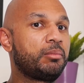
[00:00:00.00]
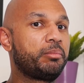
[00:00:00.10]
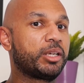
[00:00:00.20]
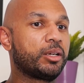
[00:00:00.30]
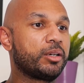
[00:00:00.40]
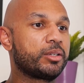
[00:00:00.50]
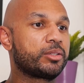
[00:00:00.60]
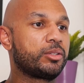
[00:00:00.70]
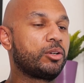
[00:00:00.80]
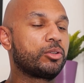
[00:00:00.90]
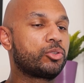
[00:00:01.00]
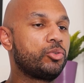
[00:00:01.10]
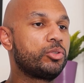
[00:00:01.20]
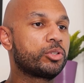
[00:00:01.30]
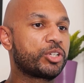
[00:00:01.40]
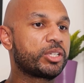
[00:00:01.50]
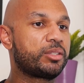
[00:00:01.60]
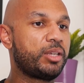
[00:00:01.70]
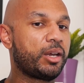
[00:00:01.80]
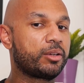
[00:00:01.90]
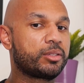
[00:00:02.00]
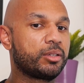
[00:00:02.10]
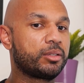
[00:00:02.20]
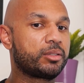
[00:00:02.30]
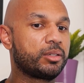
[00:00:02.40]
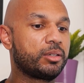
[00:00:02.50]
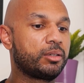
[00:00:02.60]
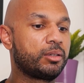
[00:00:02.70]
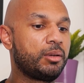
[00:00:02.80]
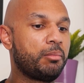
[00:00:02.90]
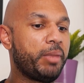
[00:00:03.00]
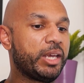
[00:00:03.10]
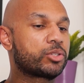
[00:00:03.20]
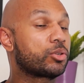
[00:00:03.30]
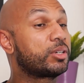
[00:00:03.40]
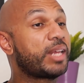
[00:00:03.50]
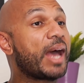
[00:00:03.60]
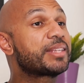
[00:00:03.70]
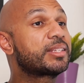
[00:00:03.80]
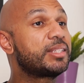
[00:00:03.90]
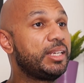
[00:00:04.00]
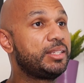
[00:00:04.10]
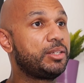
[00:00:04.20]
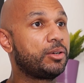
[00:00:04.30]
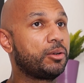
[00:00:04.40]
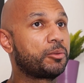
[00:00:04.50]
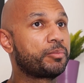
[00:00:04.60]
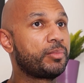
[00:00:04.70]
because, you know, the tools are just there to make certain tasks easier,